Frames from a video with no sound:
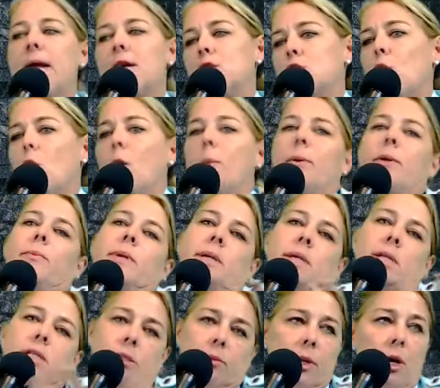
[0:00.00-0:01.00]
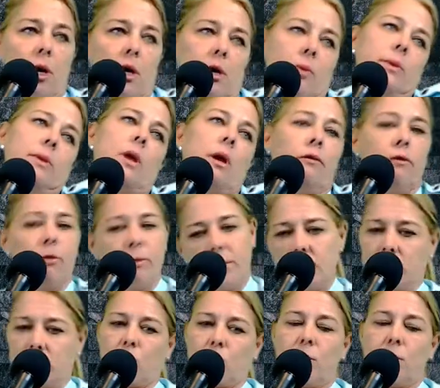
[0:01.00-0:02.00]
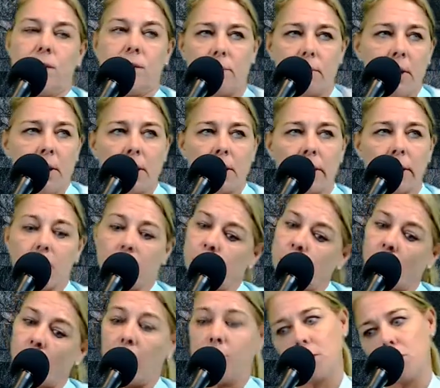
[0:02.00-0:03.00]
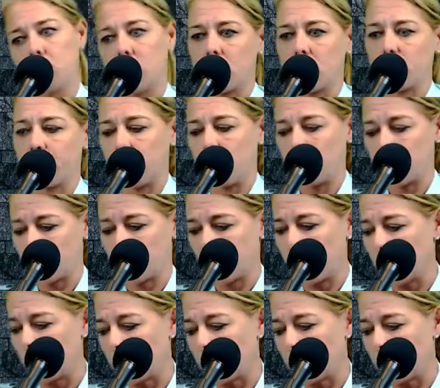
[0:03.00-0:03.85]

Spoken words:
just go up and kiss them and hug them and love them and squeeze them. Like, Mom, don't touch me. That's weird.